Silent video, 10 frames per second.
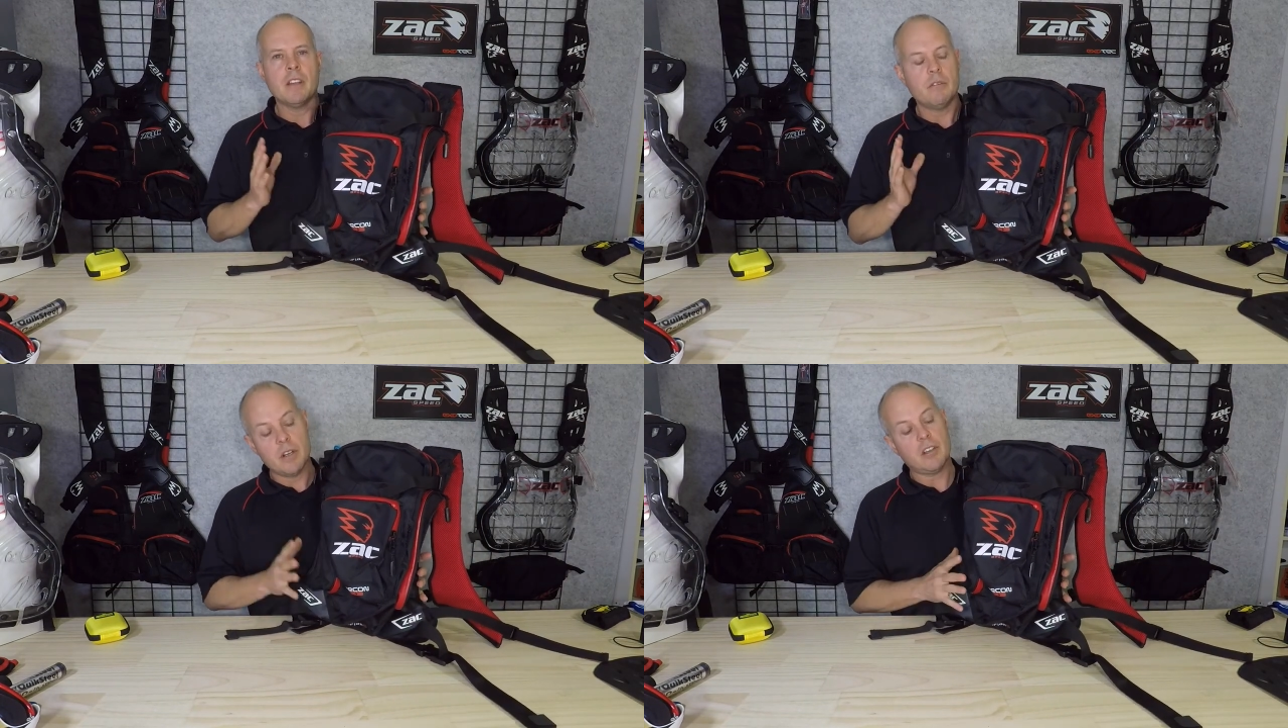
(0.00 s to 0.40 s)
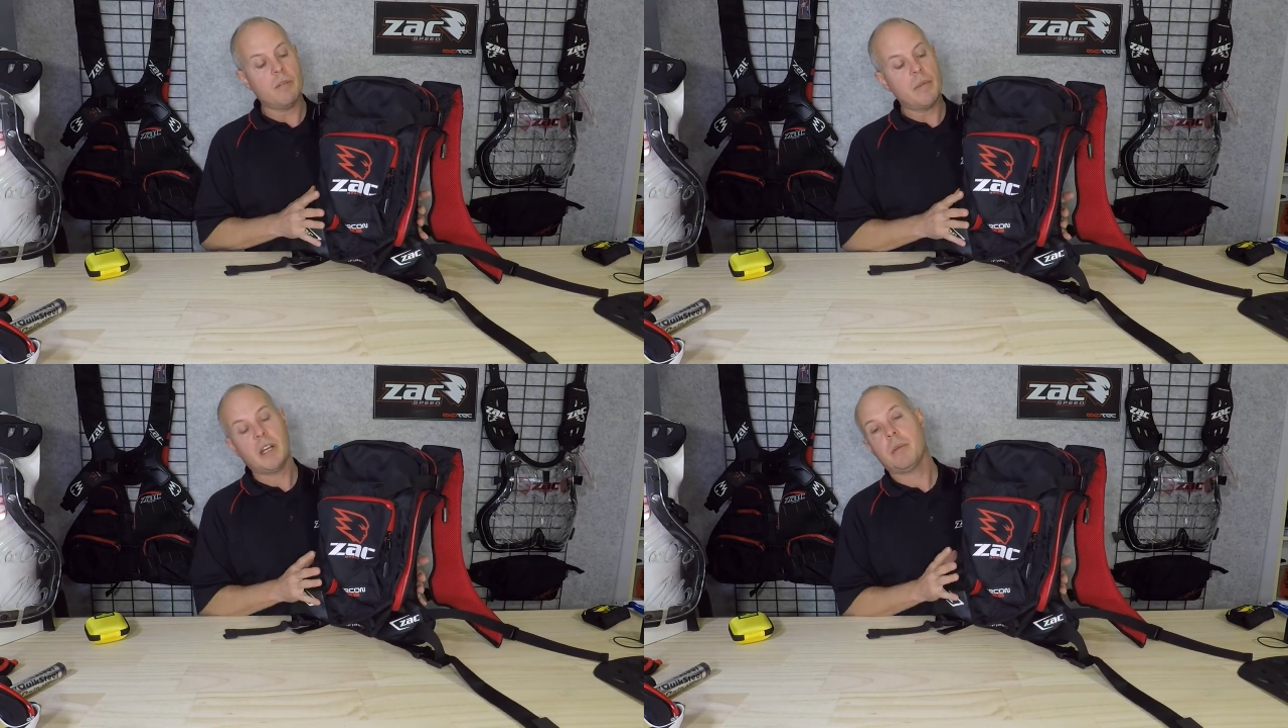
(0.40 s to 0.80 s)
The
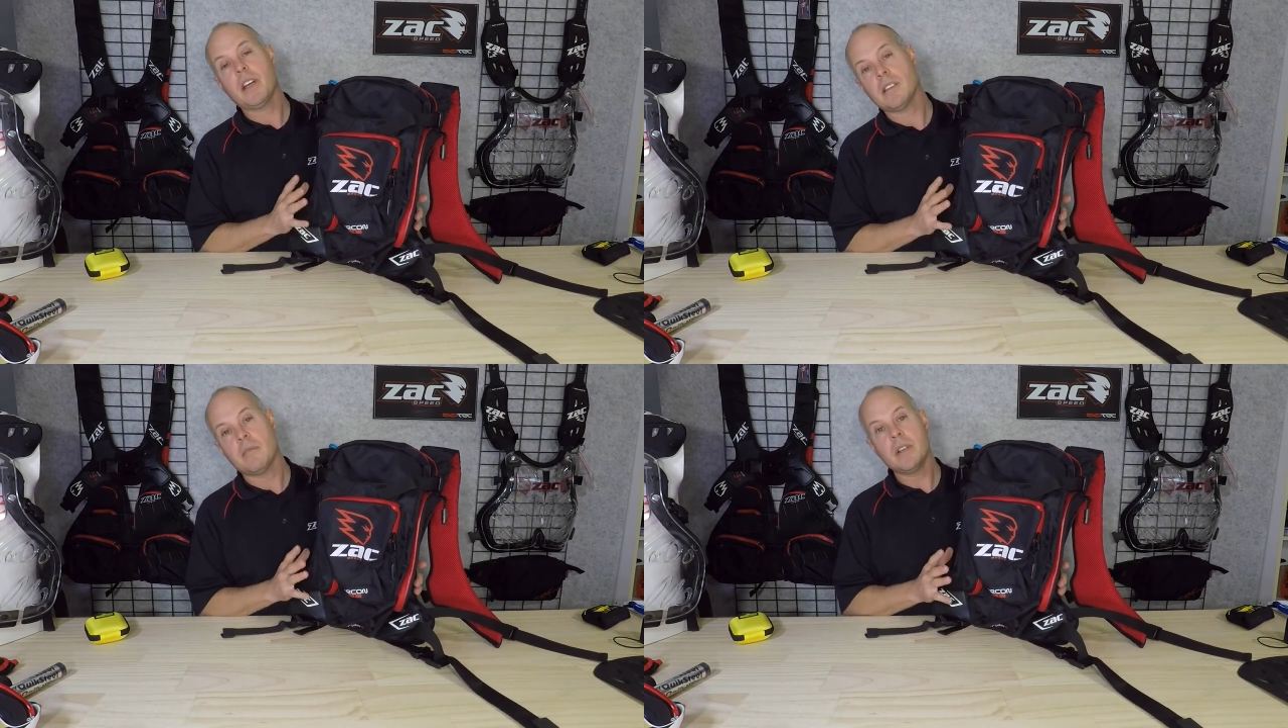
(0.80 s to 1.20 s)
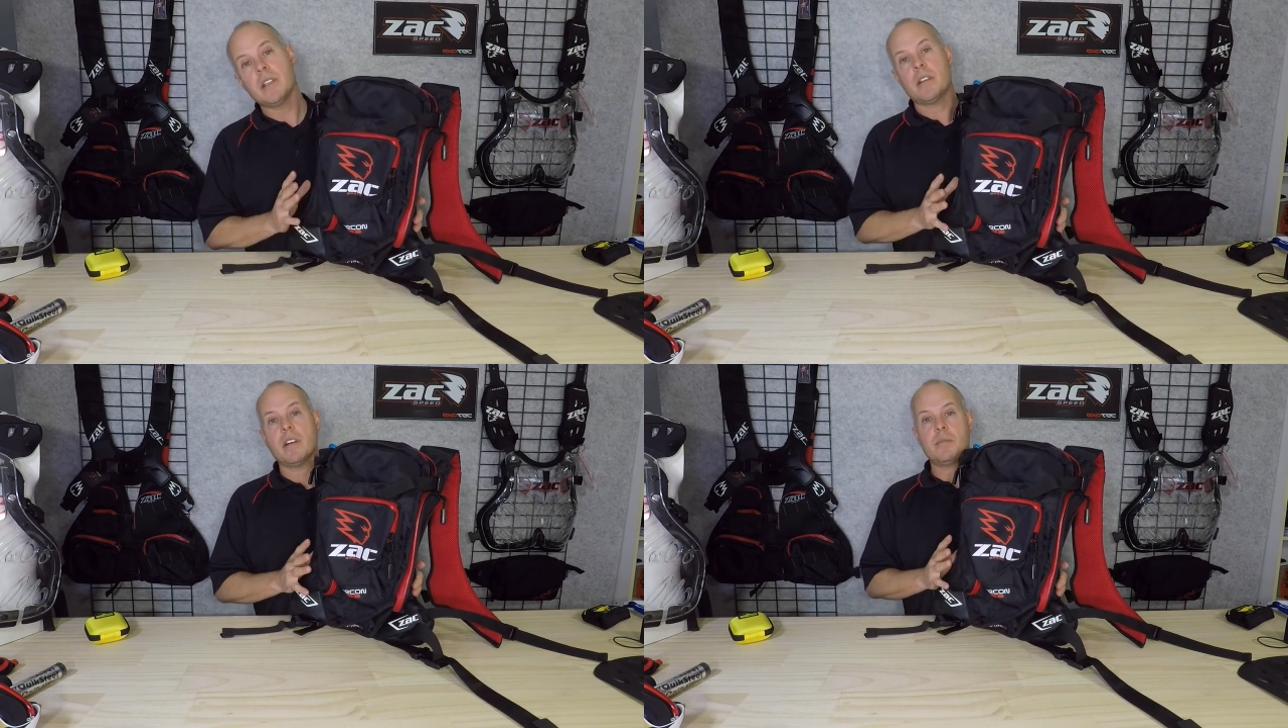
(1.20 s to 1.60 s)
Recon backpack's a
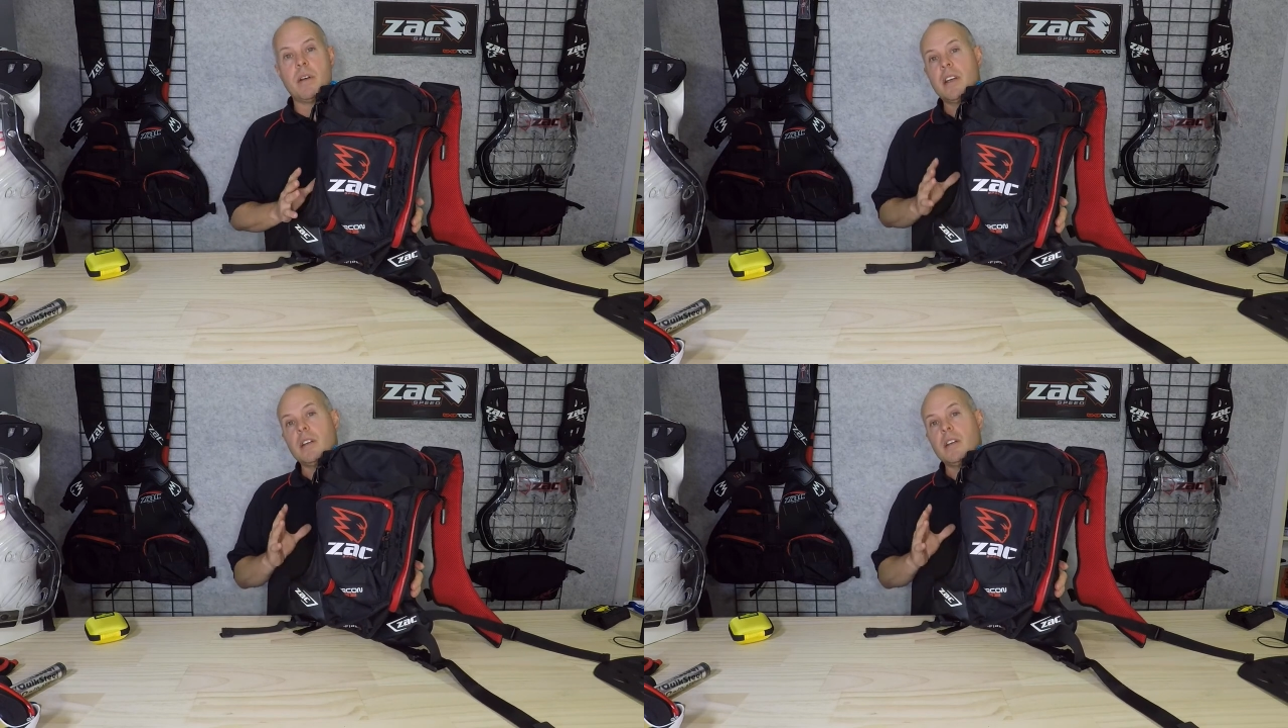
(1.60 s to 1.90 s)
mid-sized pack.